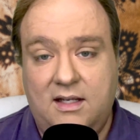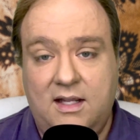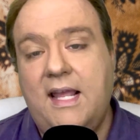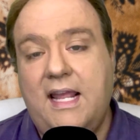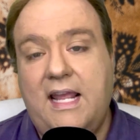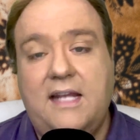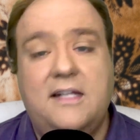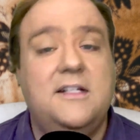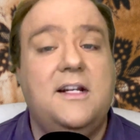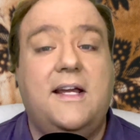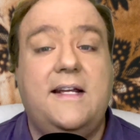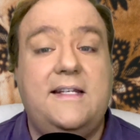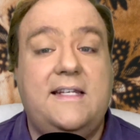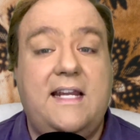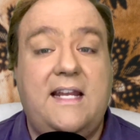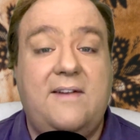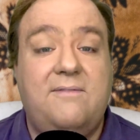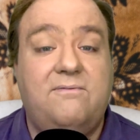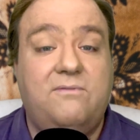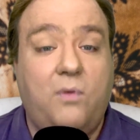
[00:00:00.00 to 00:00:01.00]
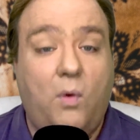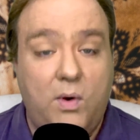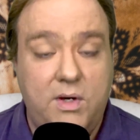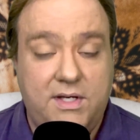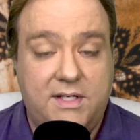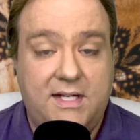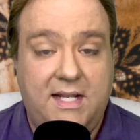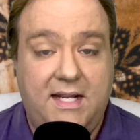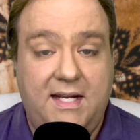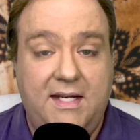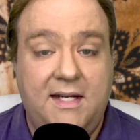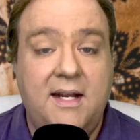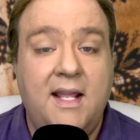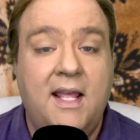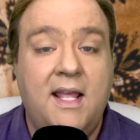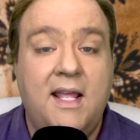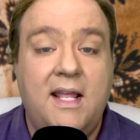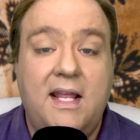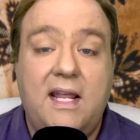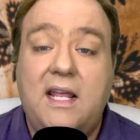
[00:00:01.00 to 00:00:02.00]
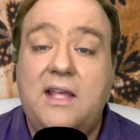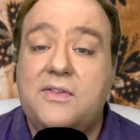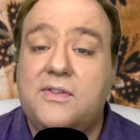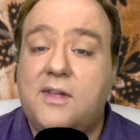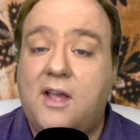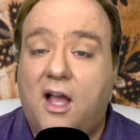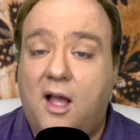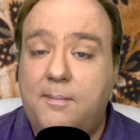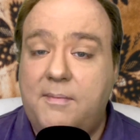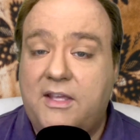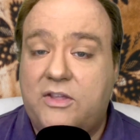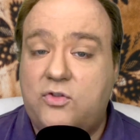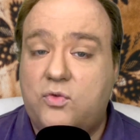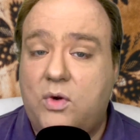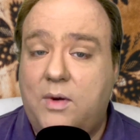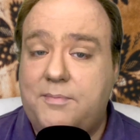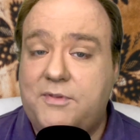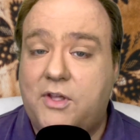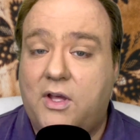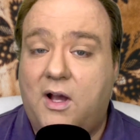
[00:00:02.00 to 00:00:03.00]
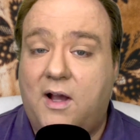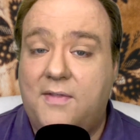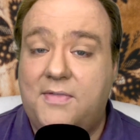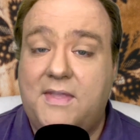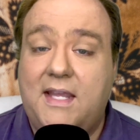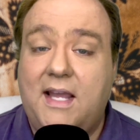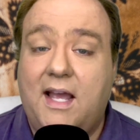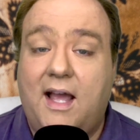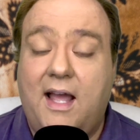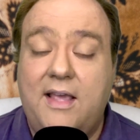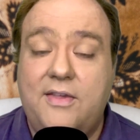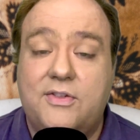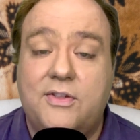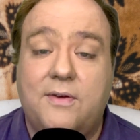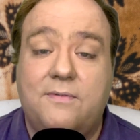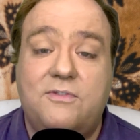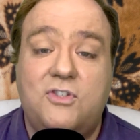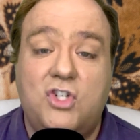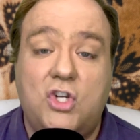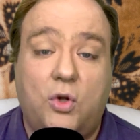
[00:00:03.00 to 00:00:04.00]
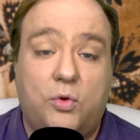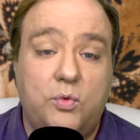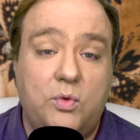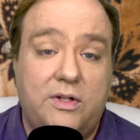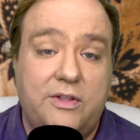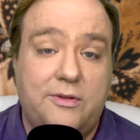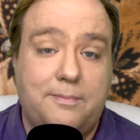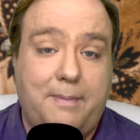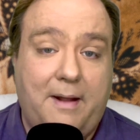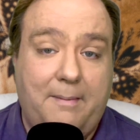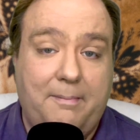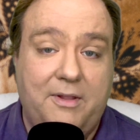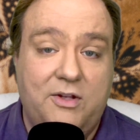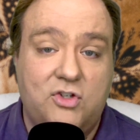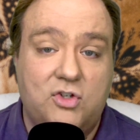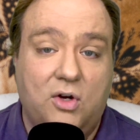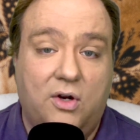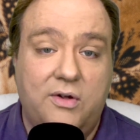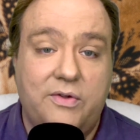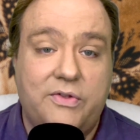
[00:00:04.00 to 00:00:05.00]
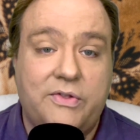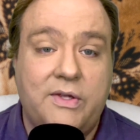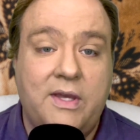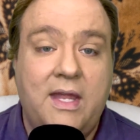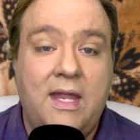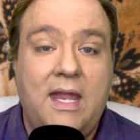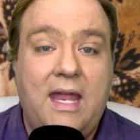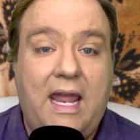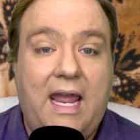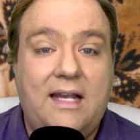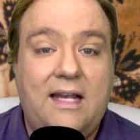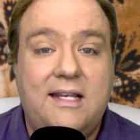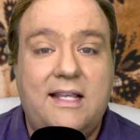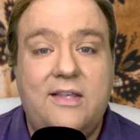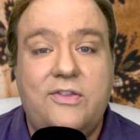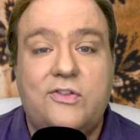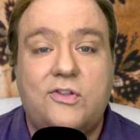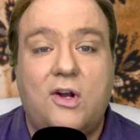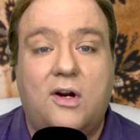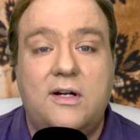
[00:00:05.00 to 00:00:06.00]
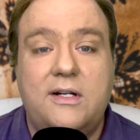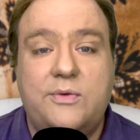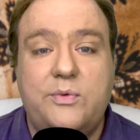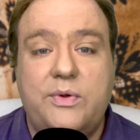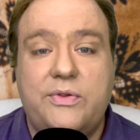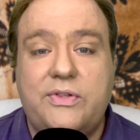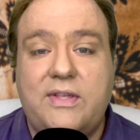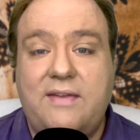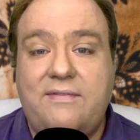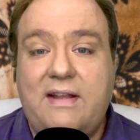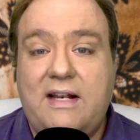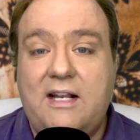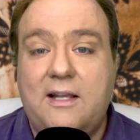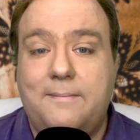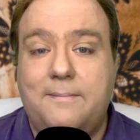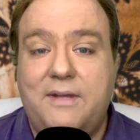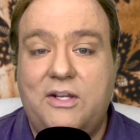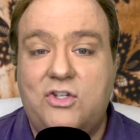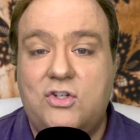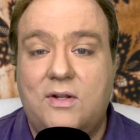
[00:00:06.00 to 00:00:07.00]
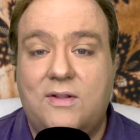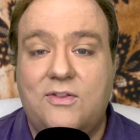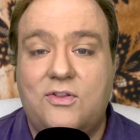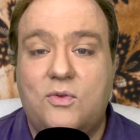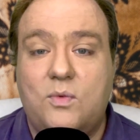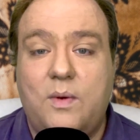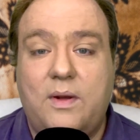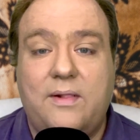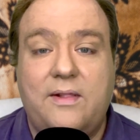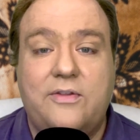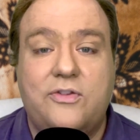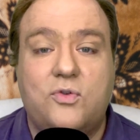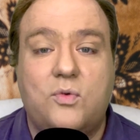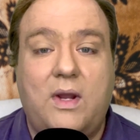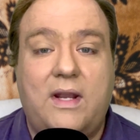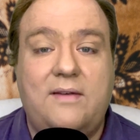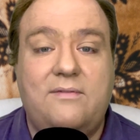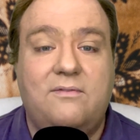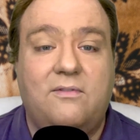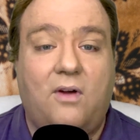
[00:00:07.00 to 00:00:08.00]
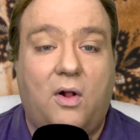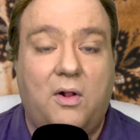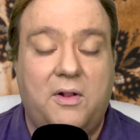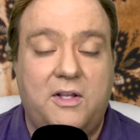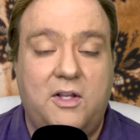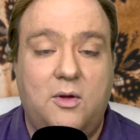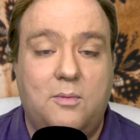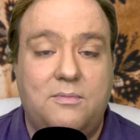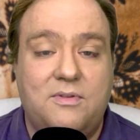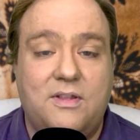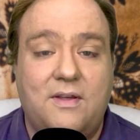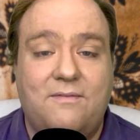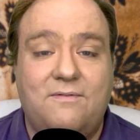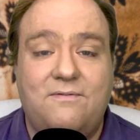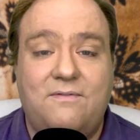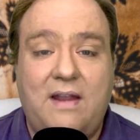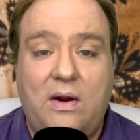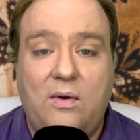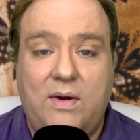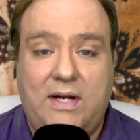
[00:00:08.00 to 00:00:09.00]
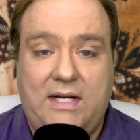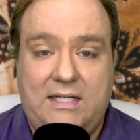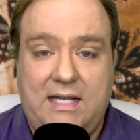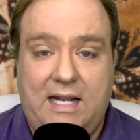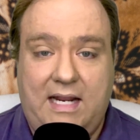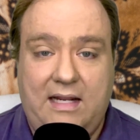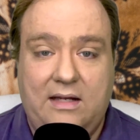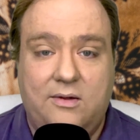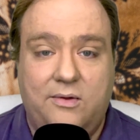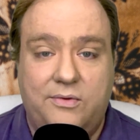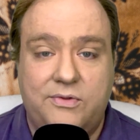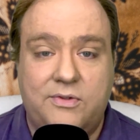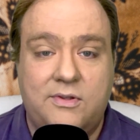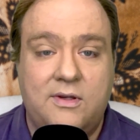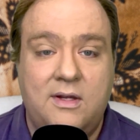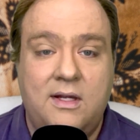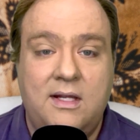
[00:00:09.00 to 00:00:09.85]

In 1914, his comic strips caught the eyes of children's publishers, and he started receiving commissions to illustrate volumes of fairy tales.